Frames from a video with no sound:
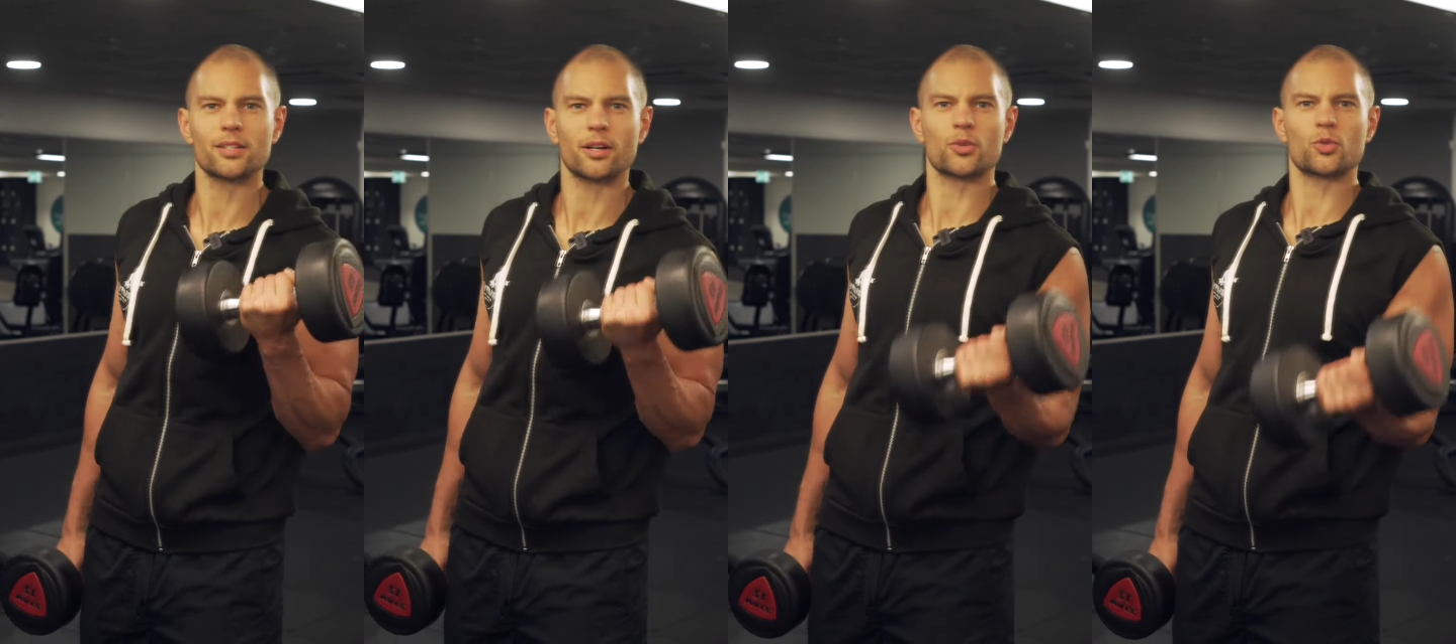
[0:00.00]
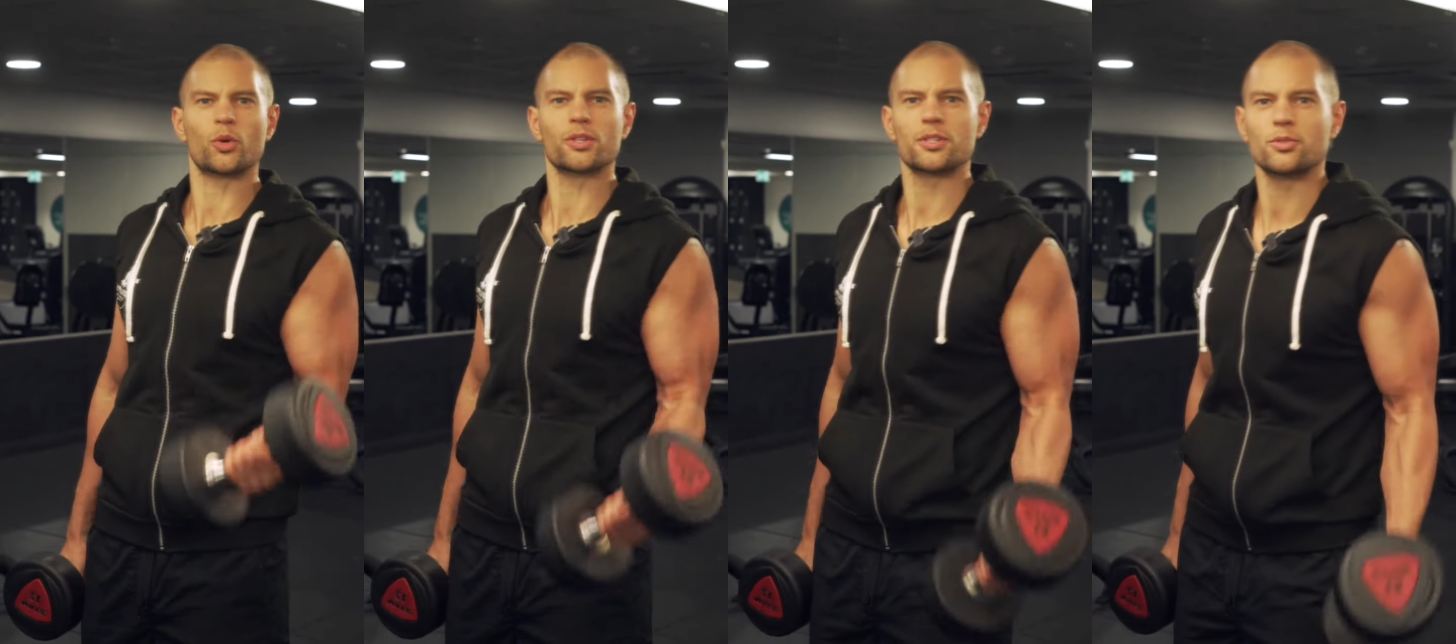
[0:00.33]
start
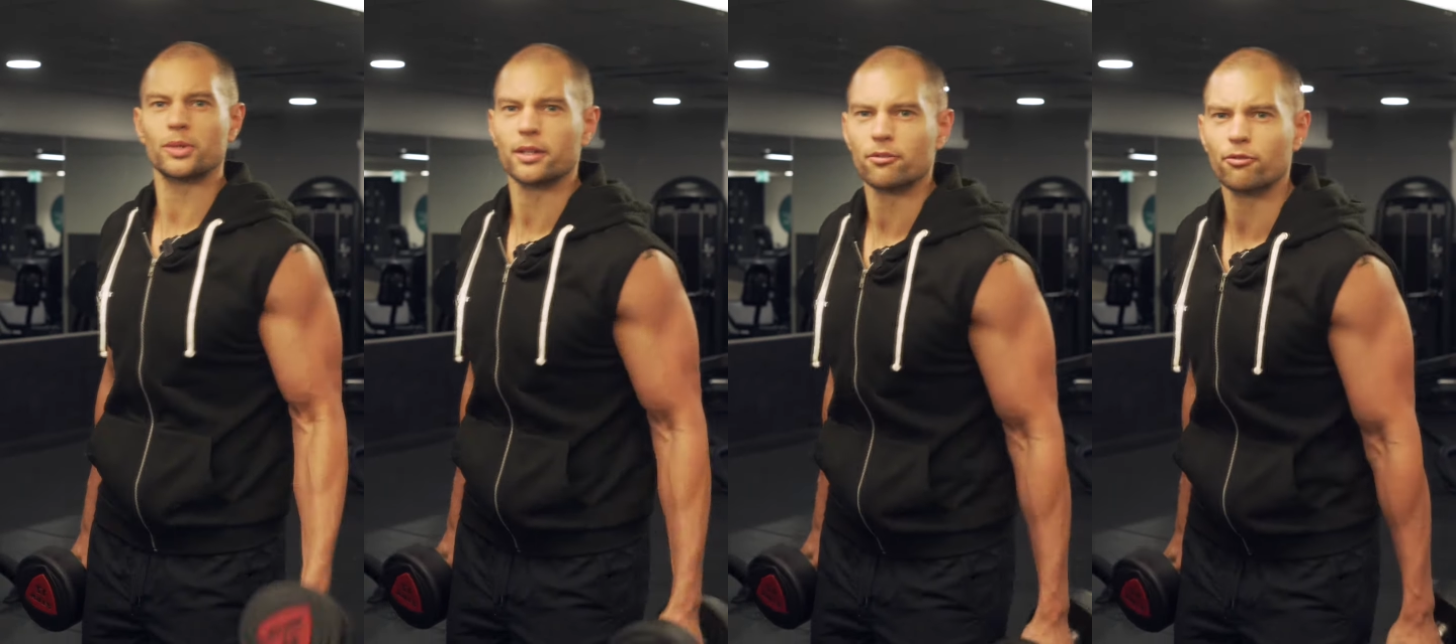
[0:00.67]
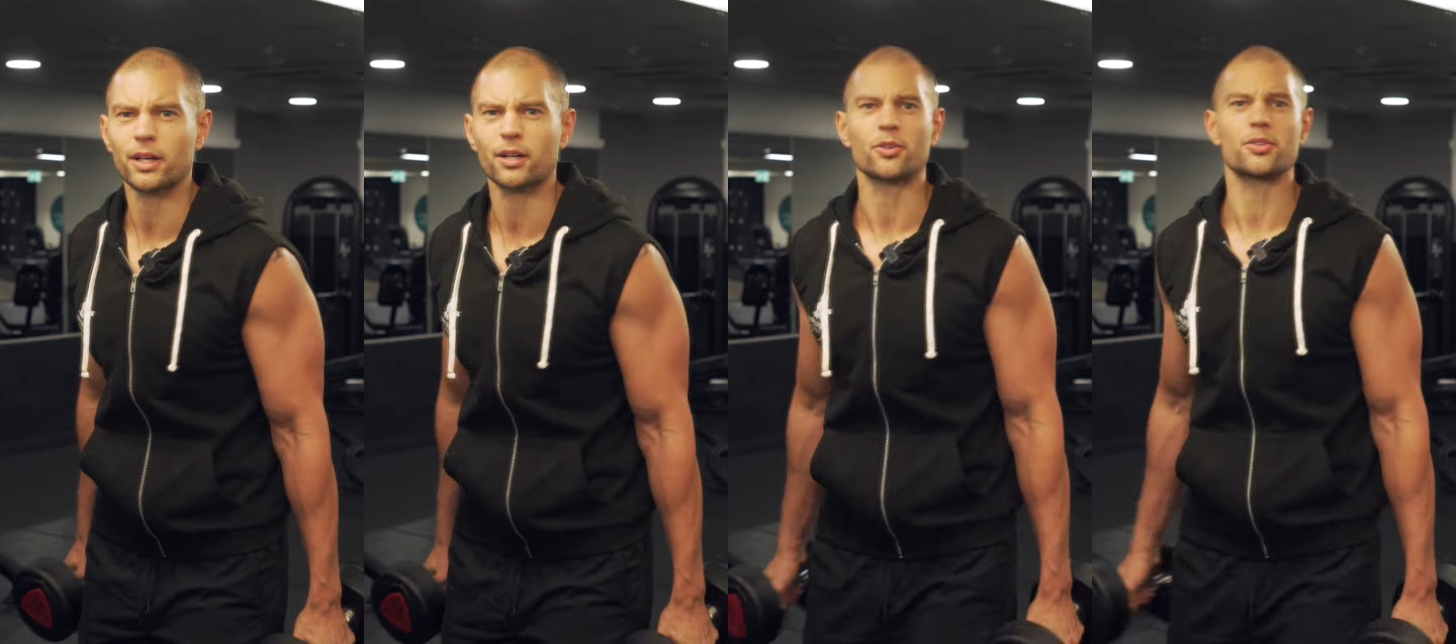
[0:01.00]
wanting to get
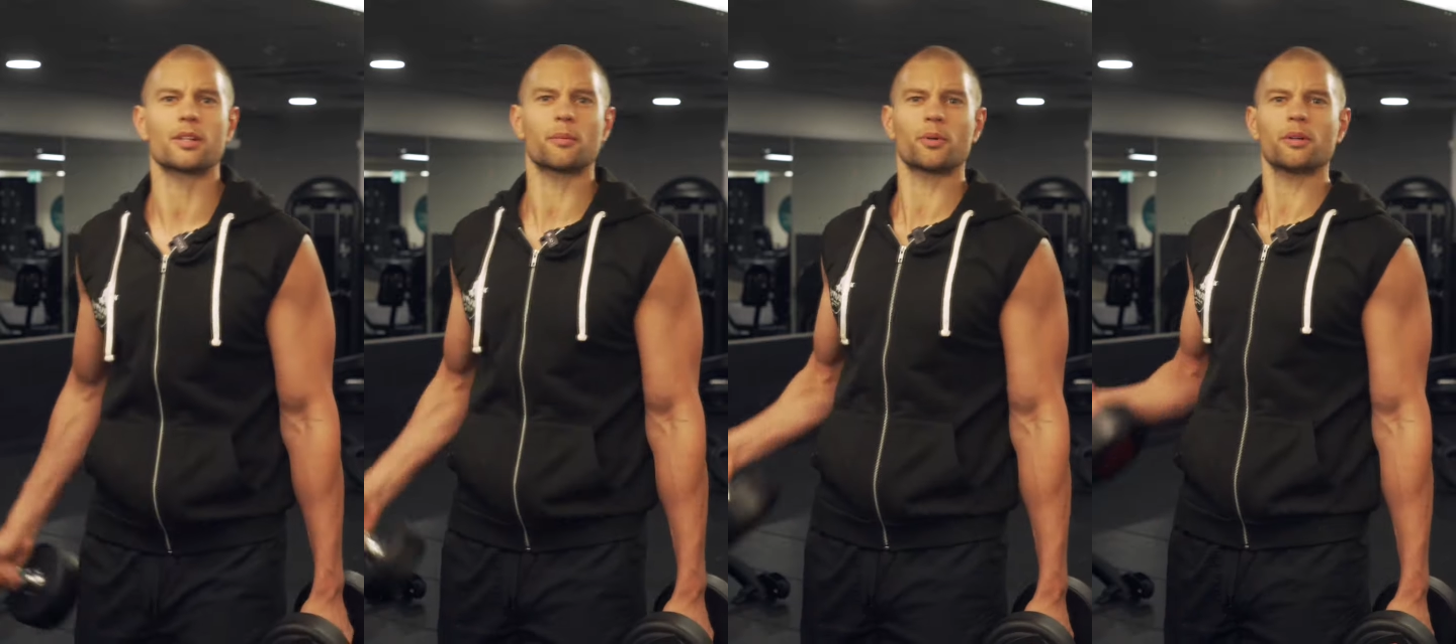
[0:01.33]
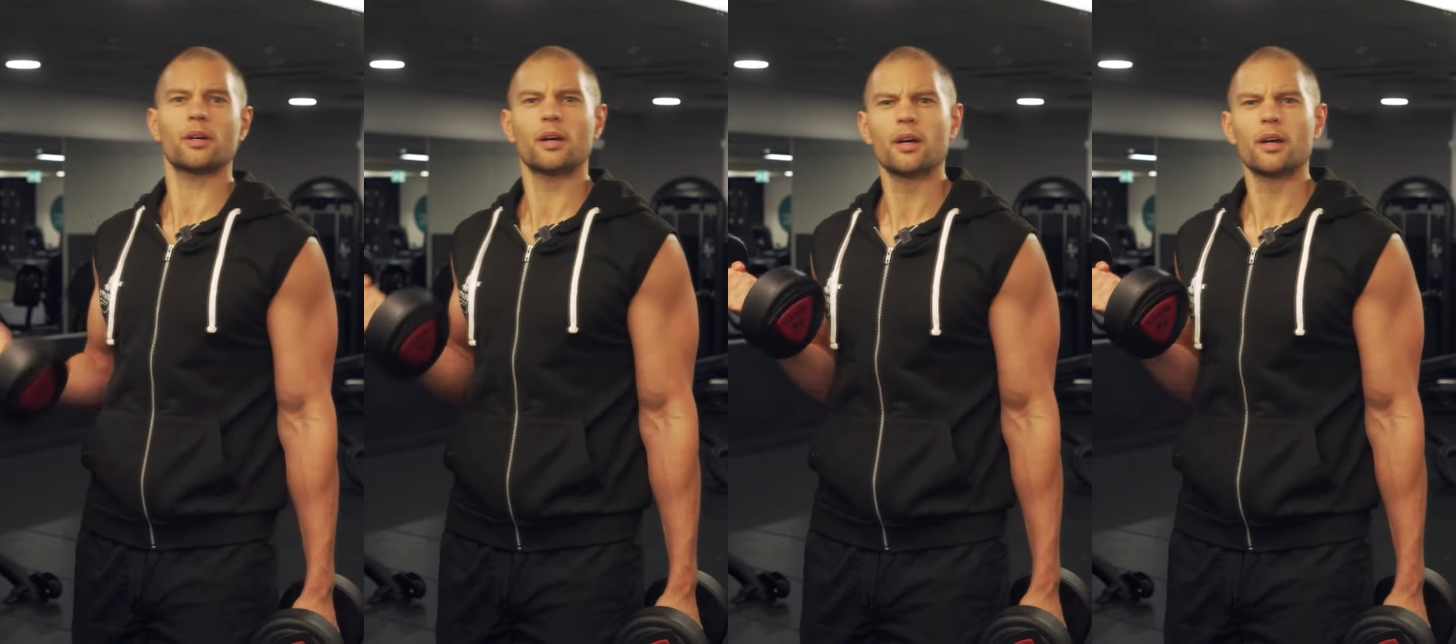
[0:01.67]
fitter or slimmer,